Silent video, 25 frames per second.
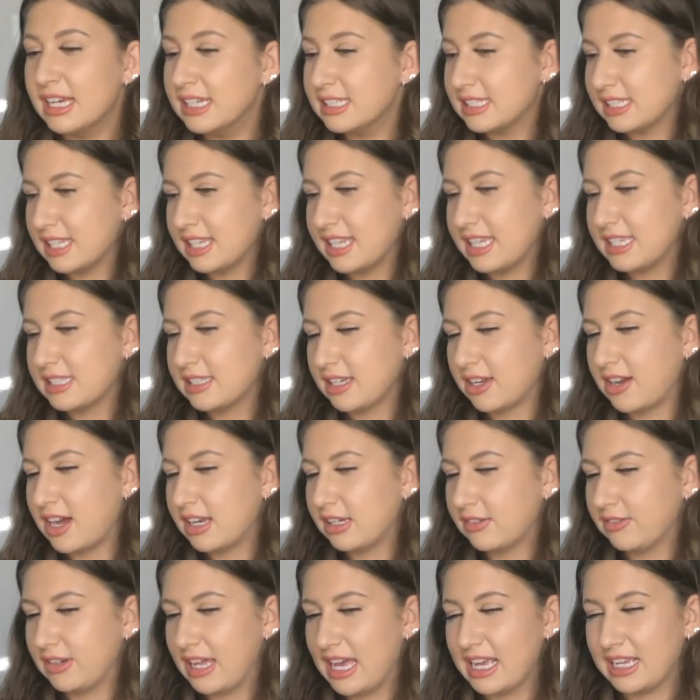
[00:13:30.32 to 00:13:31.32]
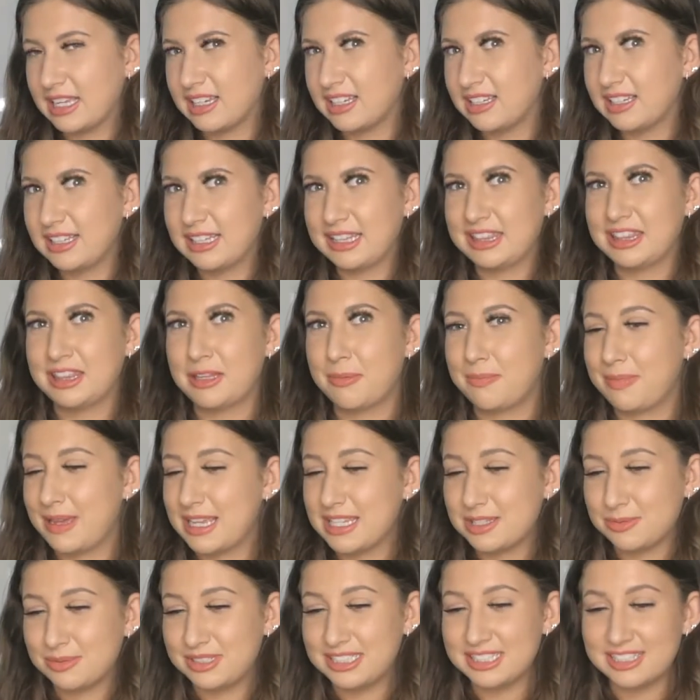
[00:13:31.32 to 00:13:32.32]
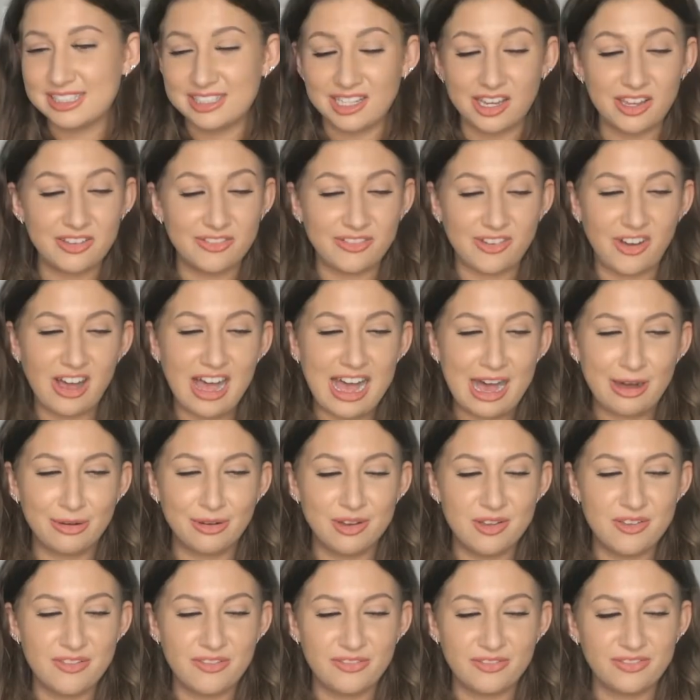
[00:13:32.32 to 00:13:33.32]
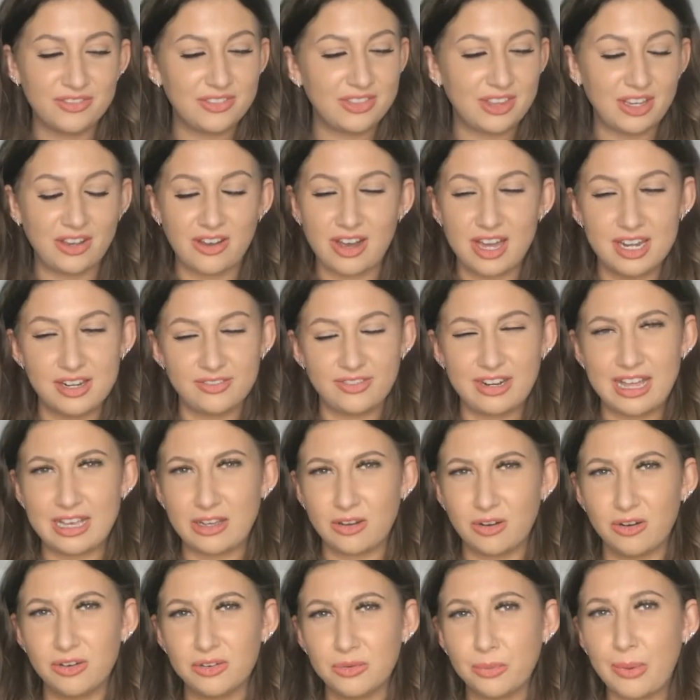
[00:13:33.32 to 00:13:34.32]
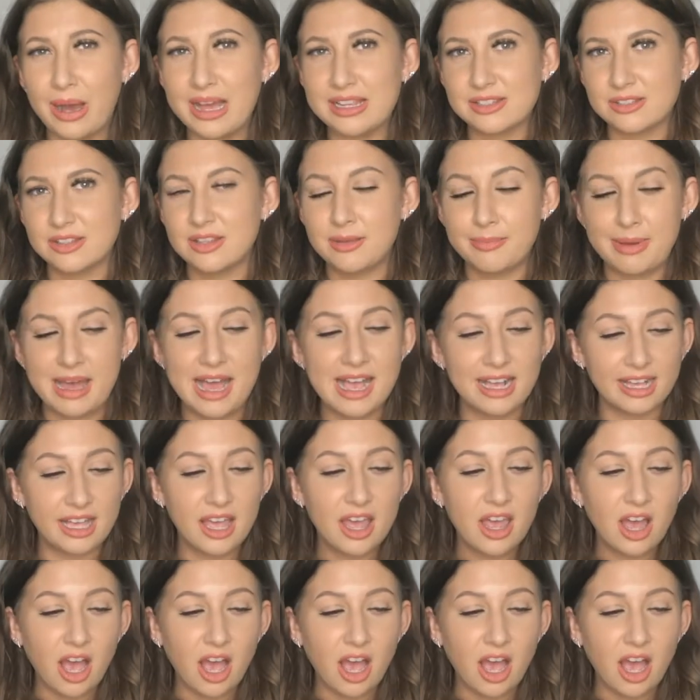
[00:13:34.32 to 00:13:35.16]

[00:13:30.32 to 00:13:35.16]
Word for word: so these are kind of like the best one so far out of the kind of like odd wires on the back.